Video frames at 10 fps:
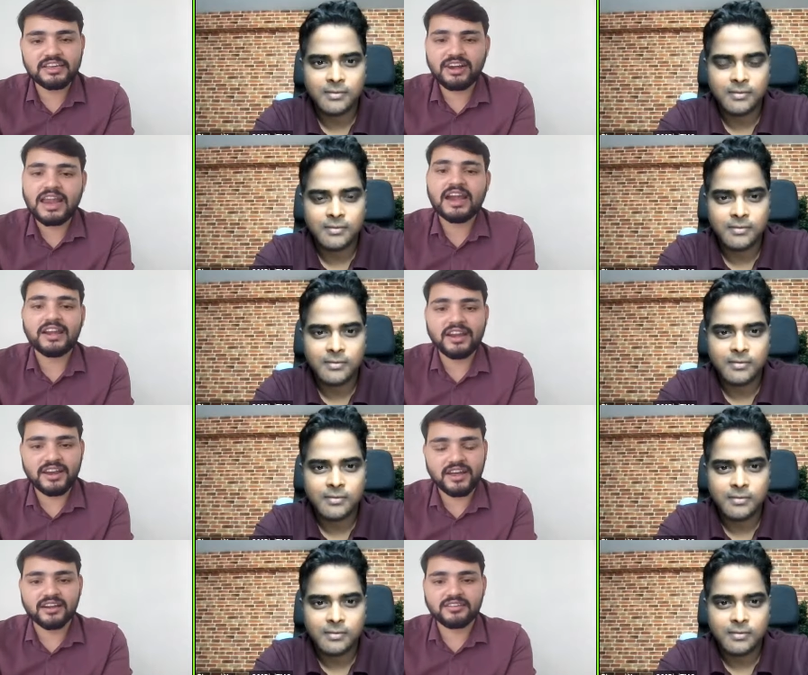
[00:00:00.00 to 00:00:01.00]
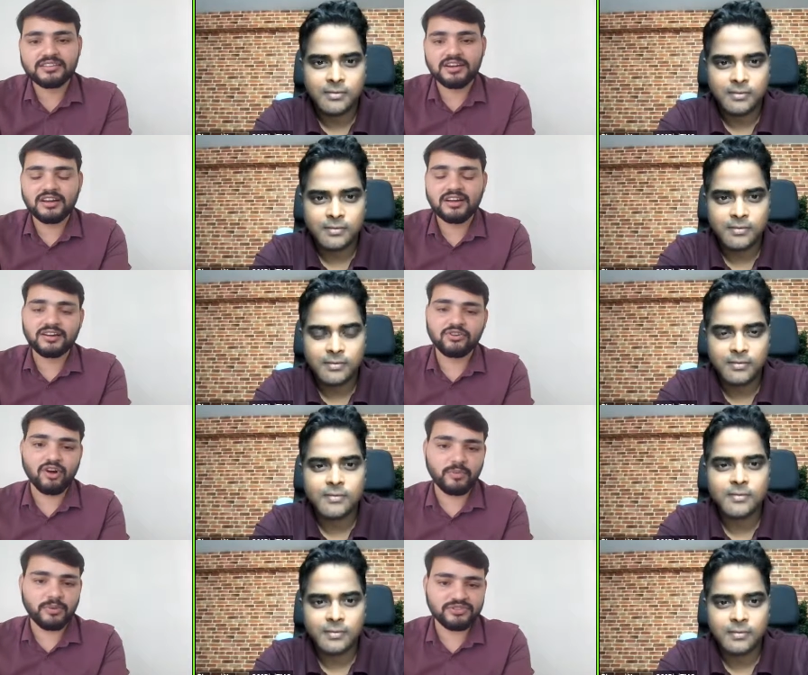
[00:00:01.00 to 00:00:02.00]
Speaker 1: land in a good
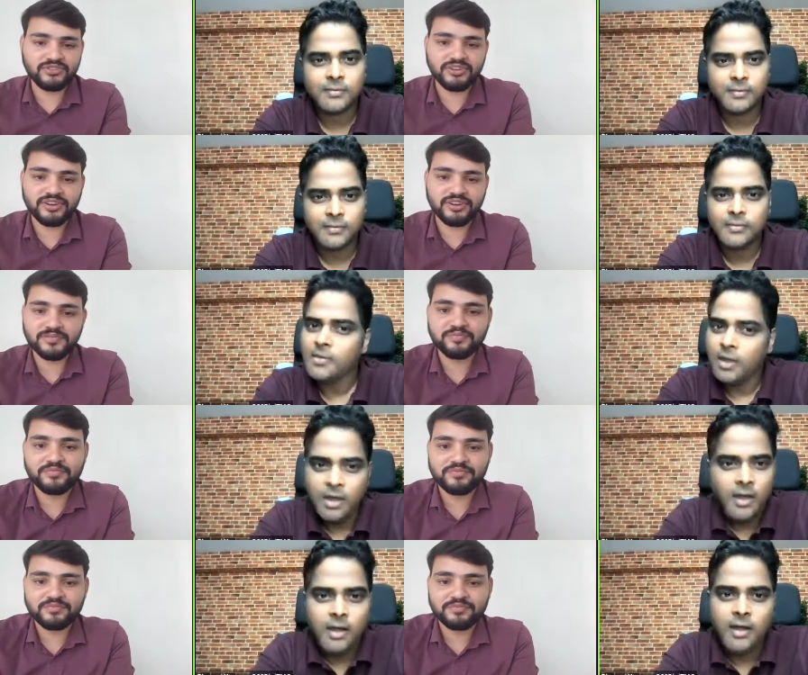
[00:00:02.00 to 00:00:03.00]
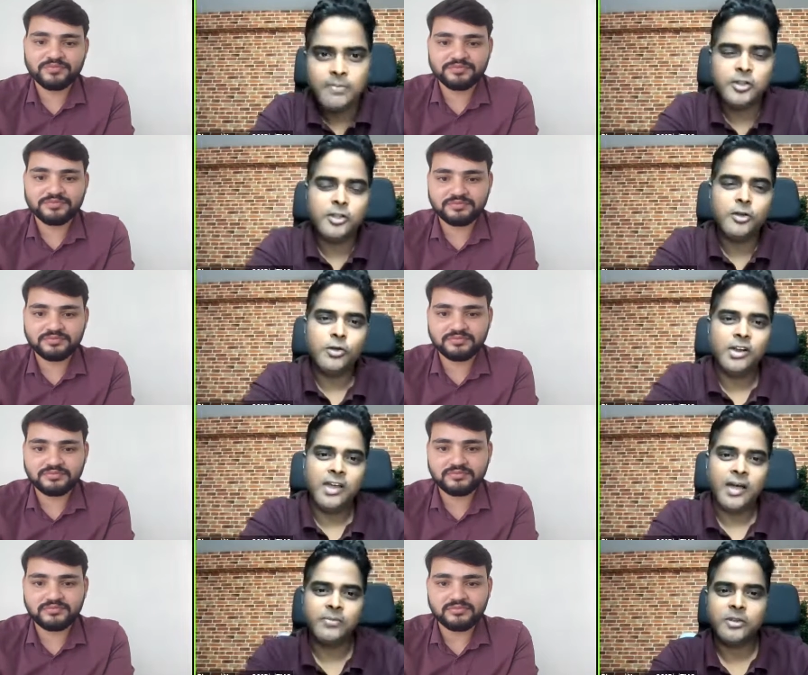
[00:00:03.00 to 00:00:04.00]
opportunity.
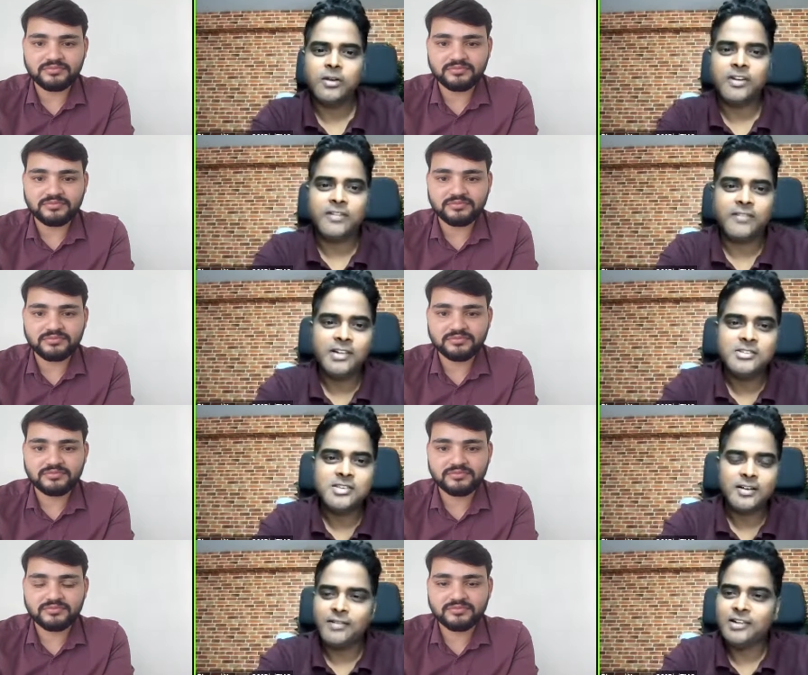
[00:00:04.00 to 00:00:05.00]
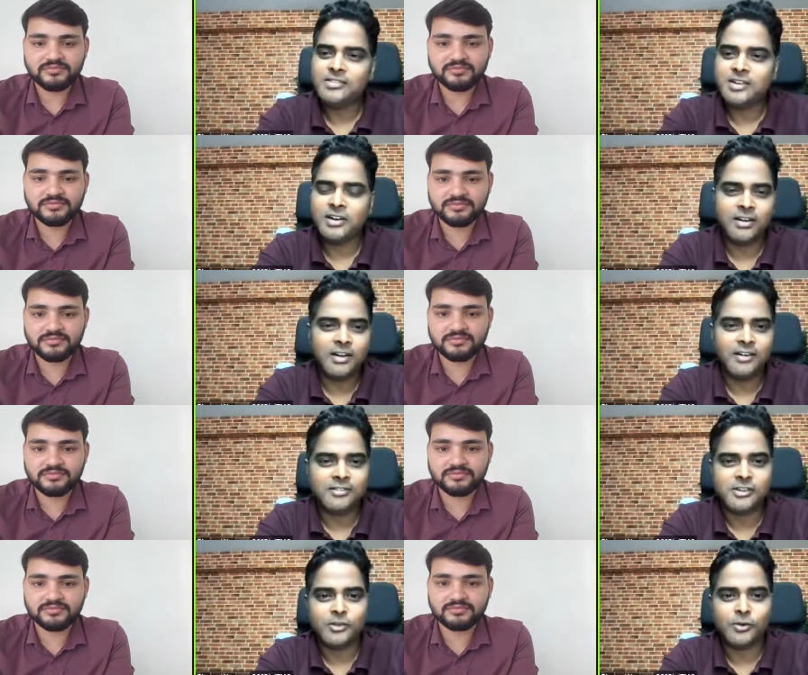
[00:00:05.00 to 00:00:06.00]
Absolutely, absolutely. Well said,
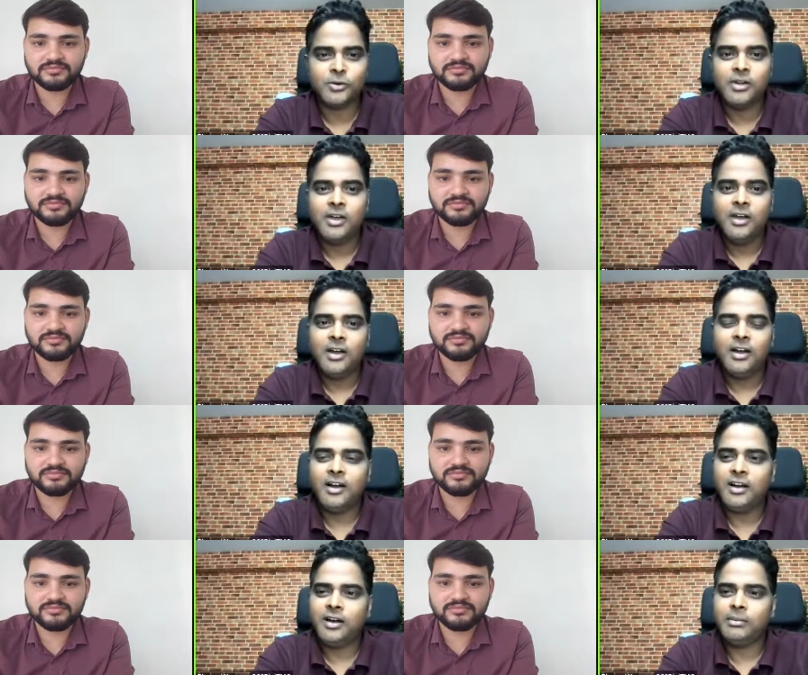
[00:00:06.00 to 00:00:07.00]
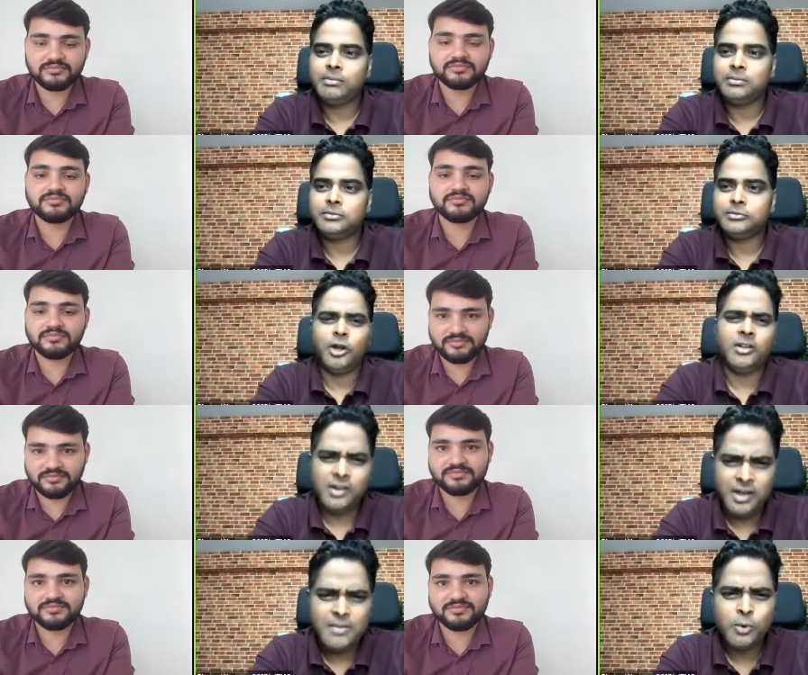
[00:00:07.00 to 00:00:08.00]
Chandru. Not
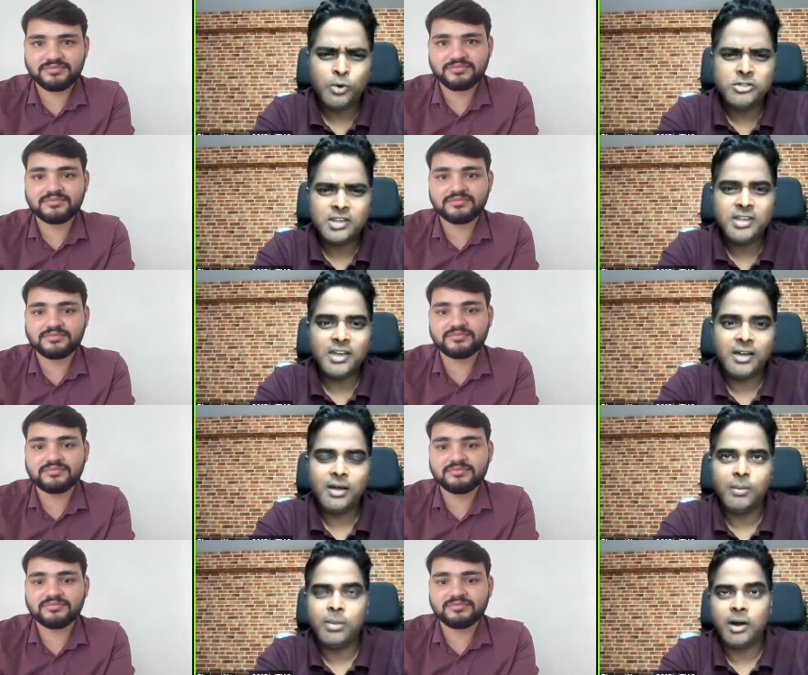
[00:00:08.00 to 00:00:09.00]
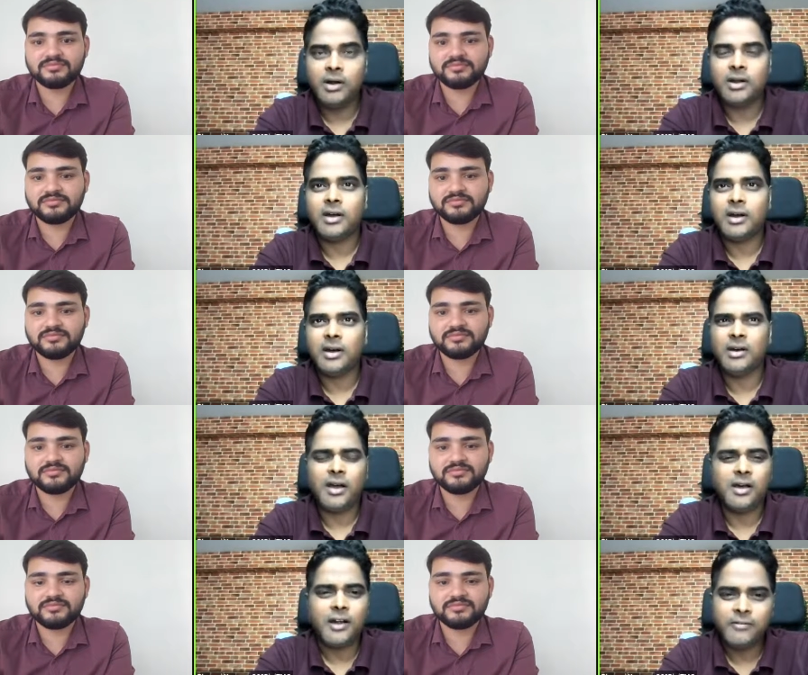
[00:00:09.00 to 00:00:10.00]
that I'm boasting here, but
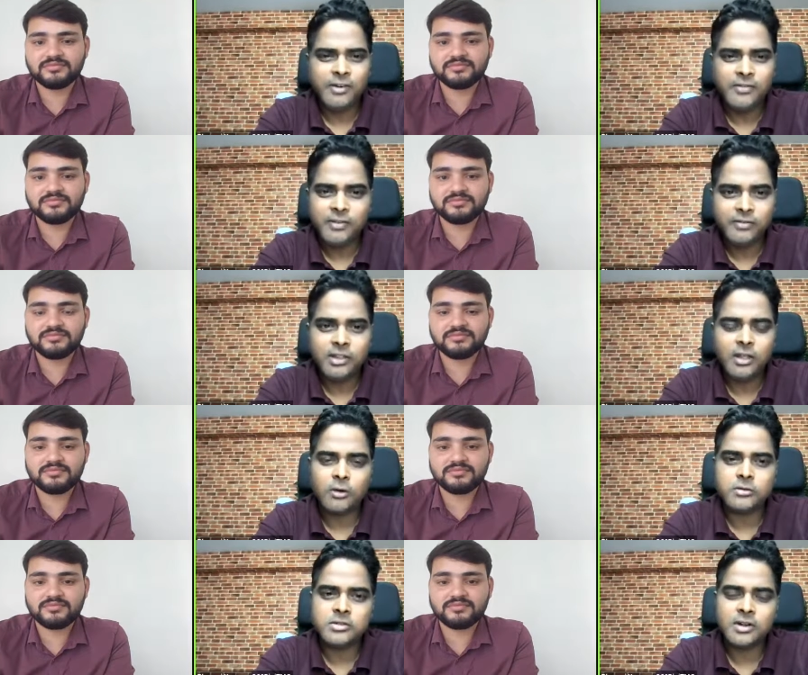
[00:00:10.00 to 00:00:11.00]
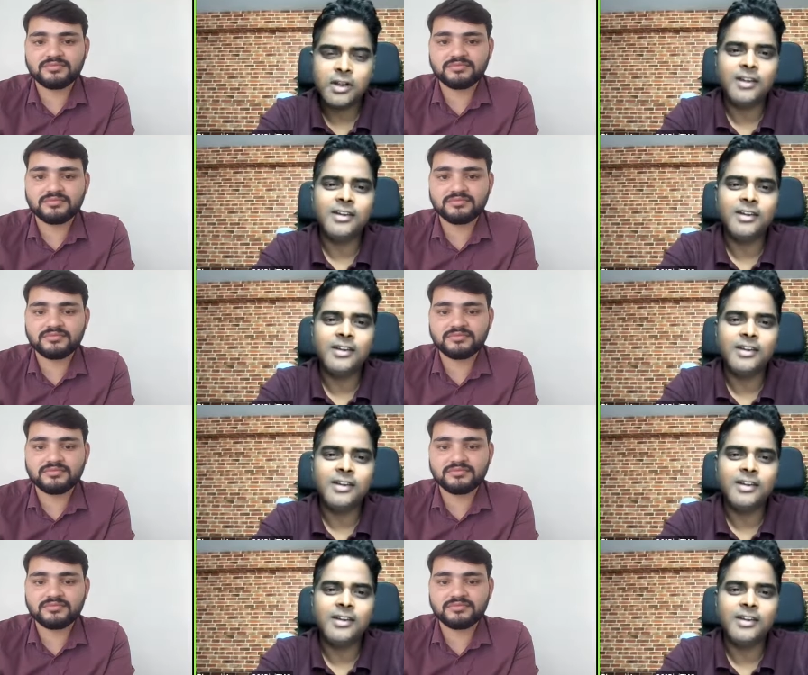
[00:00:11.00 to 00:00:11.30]
roughly 50,000